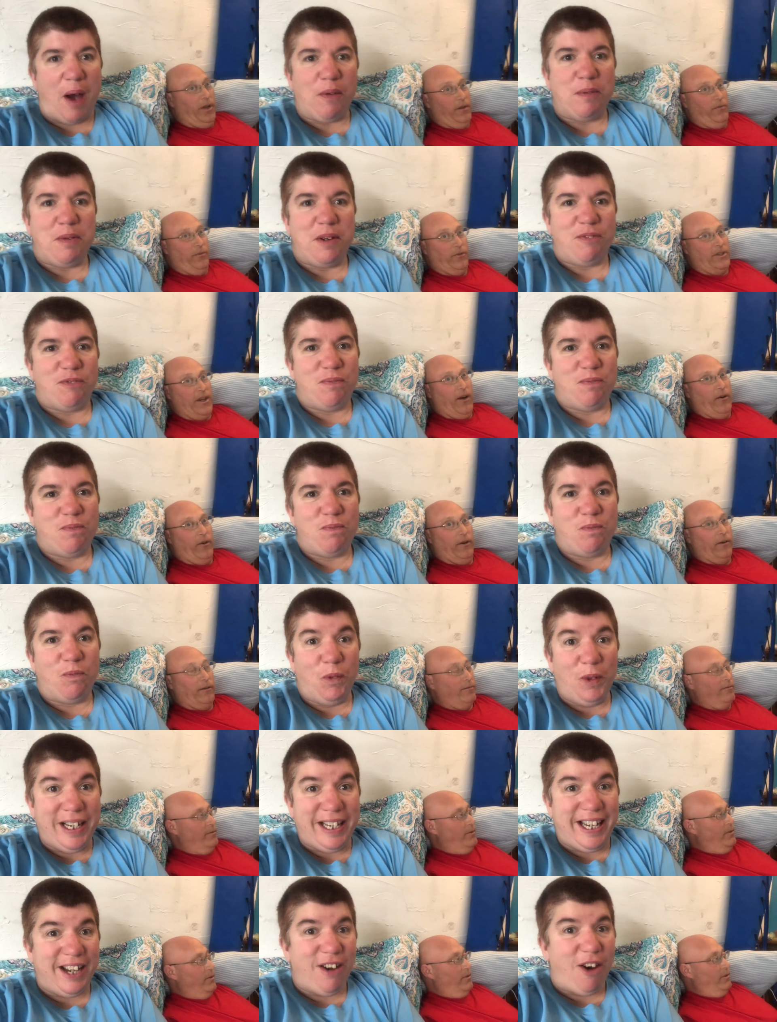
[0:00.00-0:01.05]
Speaker 1: Apple would be Tower.
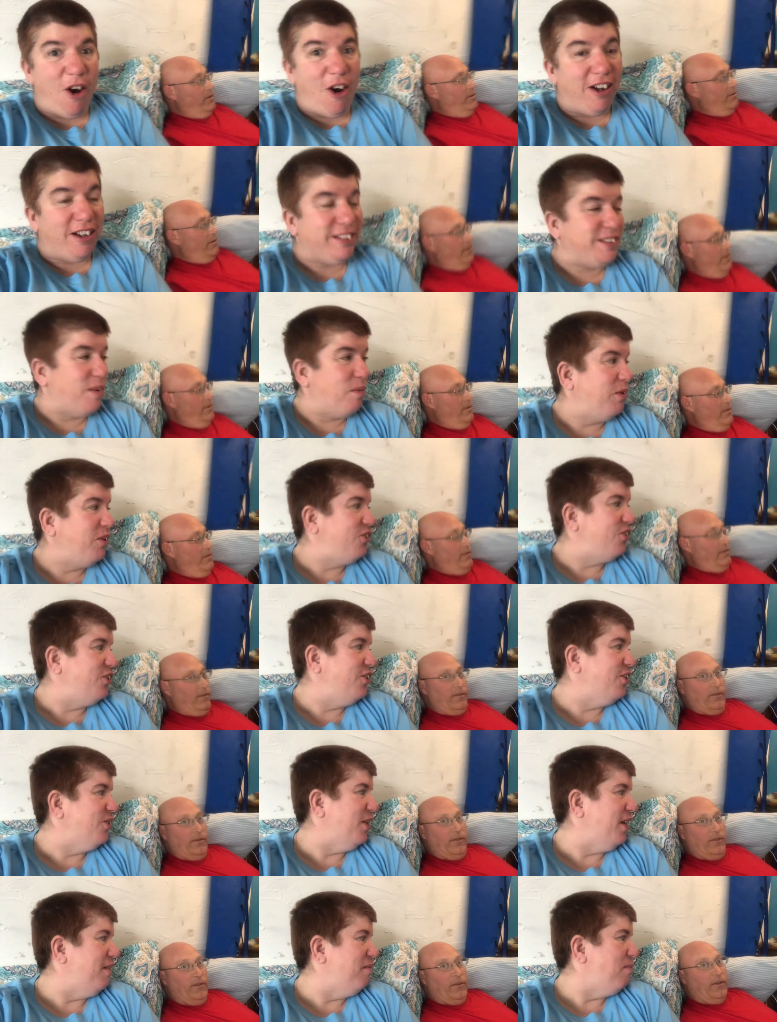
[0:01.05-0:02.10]
Speaker 2: freaking awesome. We should
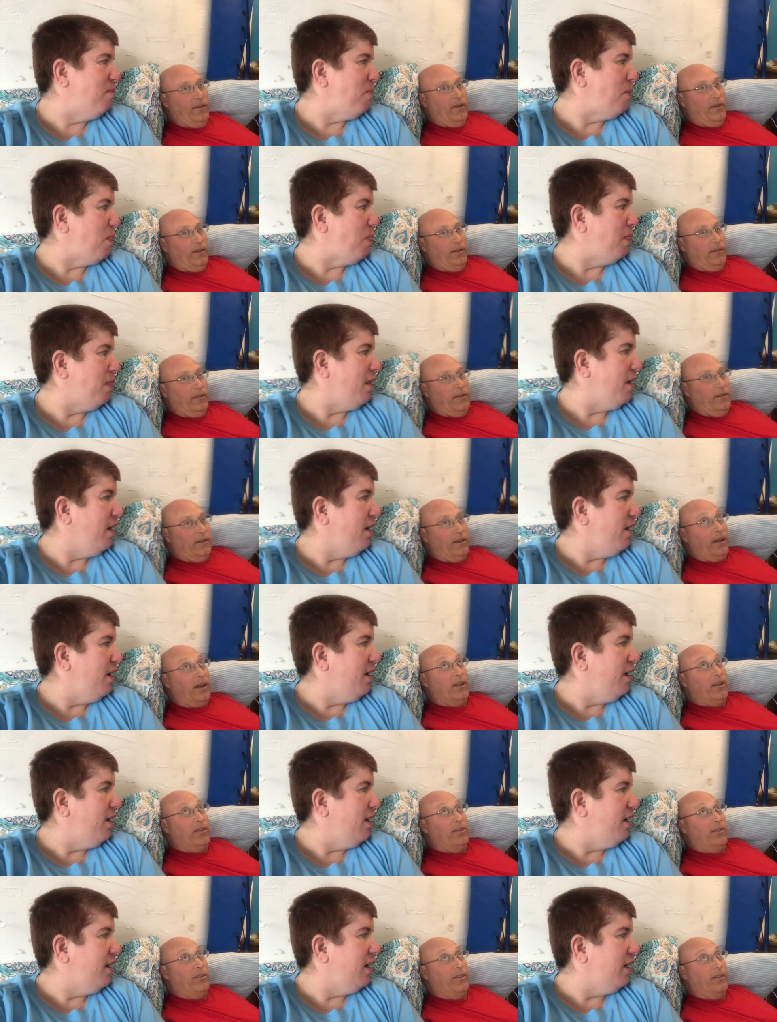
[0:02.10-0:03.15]
do it.
Speaker 1: I
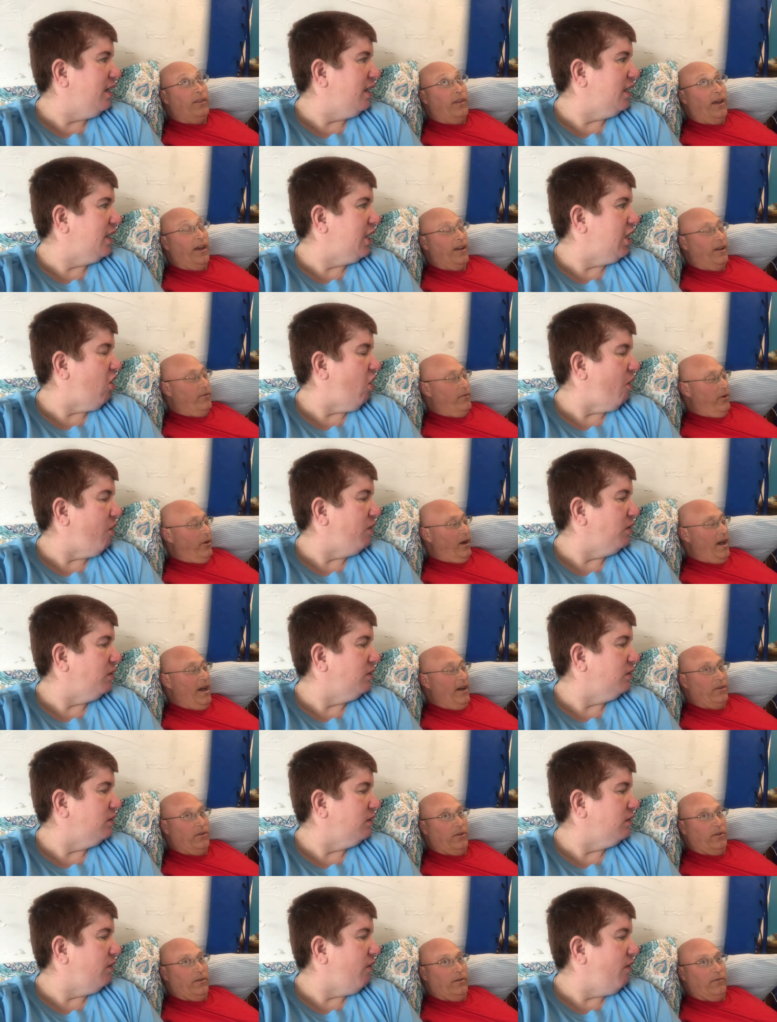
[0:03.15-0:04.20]
gotta, I gotta figure out how
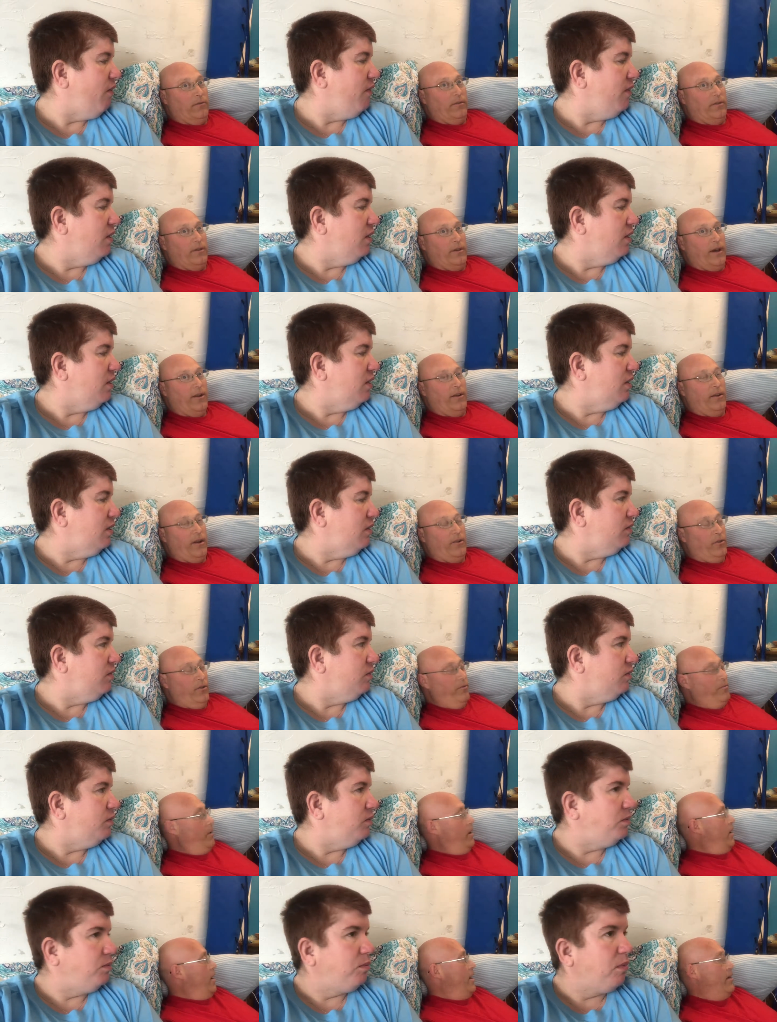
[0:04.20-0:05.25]
to do it. I, I don't know
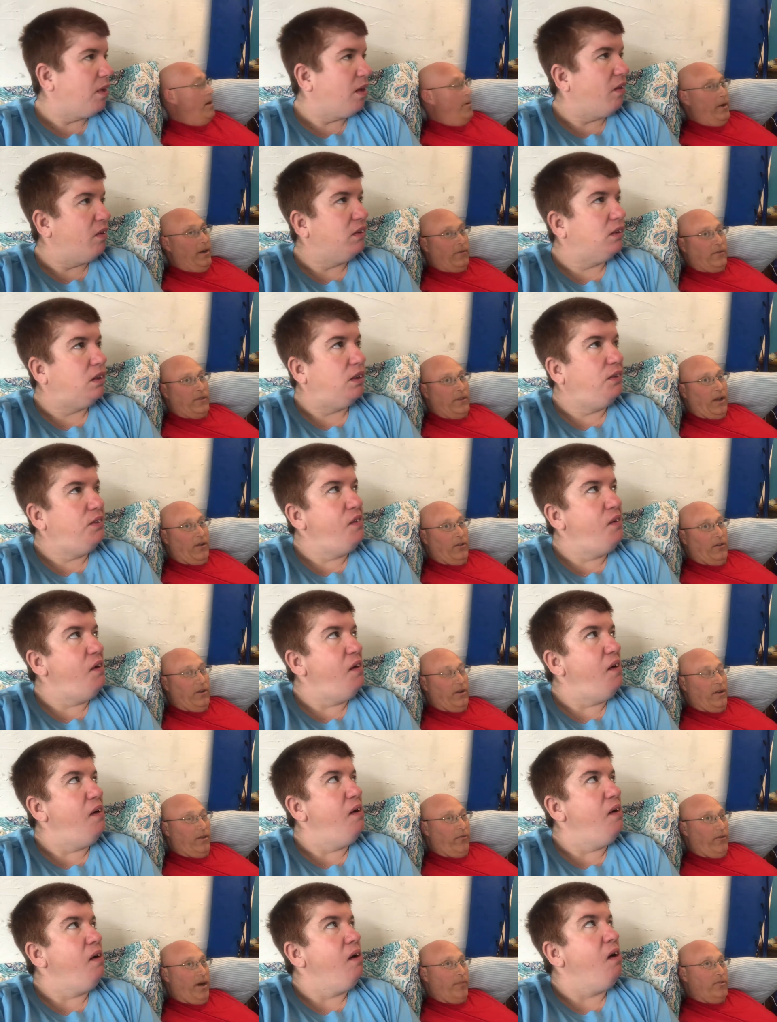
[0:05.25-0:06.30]
if my, I, I might have to download
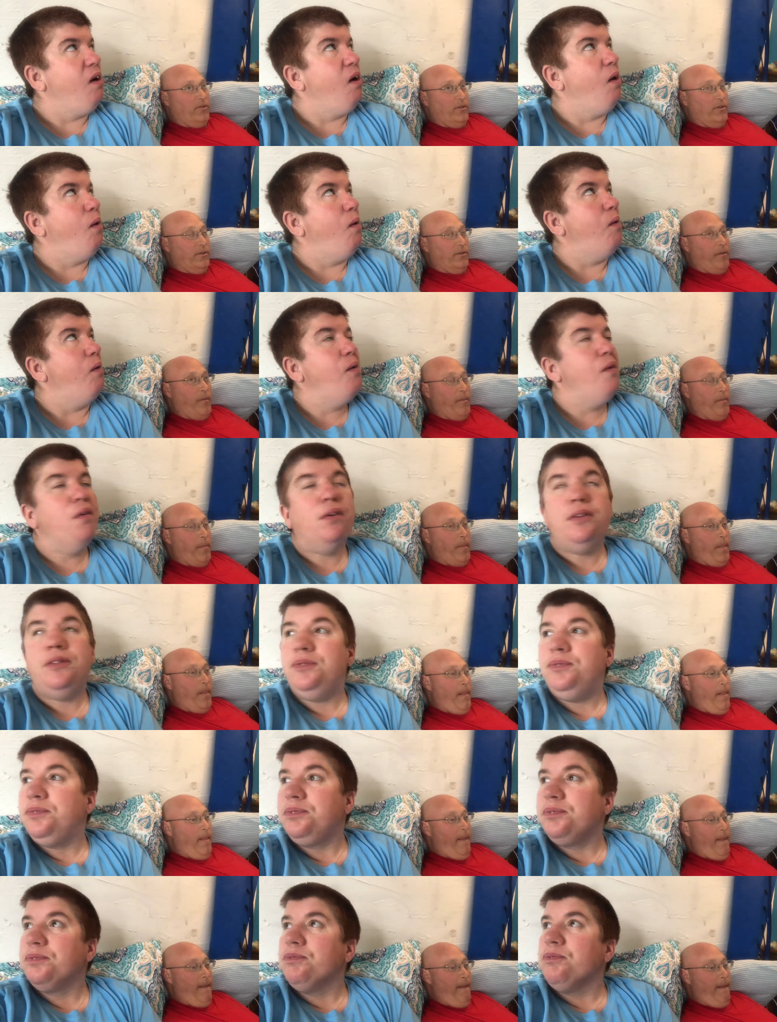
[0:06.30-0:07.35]
another app to do it.
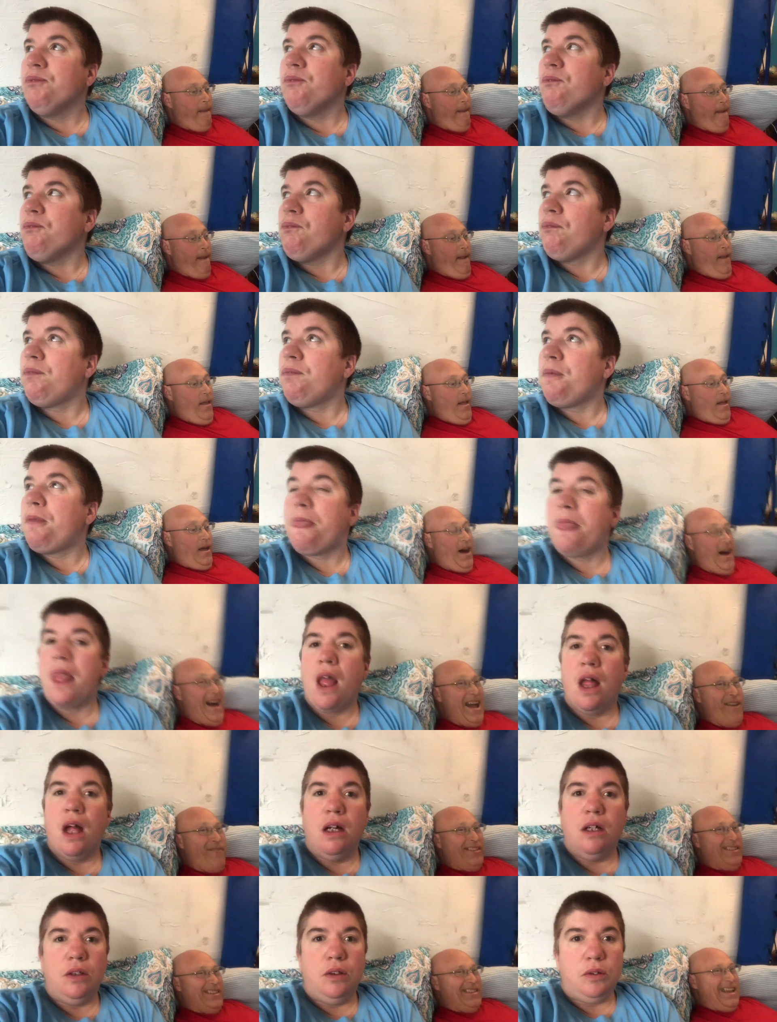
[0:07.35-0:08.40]
I
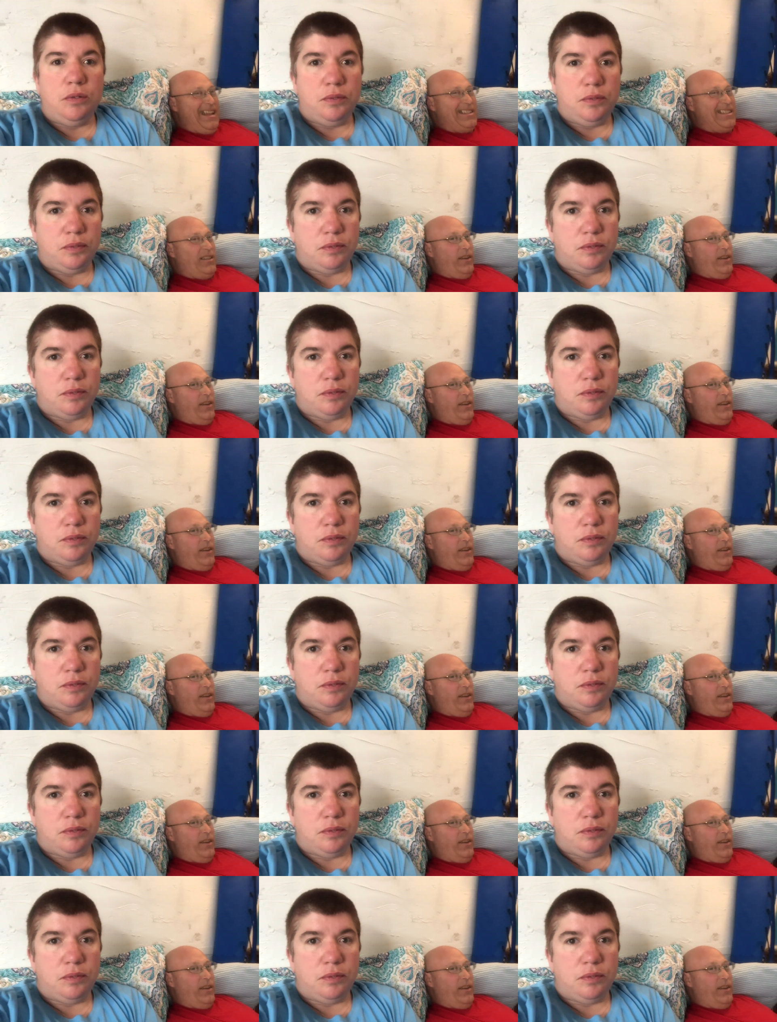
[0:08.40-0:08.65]
haven't done that